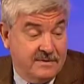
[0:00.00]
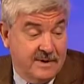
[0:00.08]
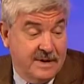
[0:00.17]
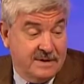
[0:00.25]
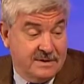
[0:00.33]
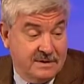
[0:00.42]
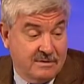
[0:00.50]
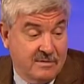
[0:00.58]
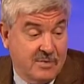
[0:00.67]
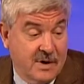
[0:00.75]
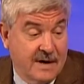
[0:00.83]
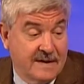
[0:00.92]
a very interesting
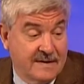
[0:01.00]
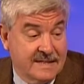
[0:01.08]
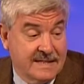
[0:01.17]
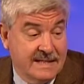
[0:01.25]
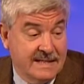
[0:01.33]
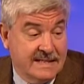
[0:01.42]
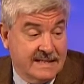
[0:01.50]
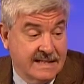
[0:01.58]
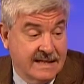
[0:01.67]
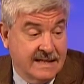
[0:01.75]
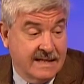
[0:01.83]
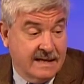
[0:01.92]
report out of the
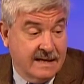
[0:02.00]
CDC.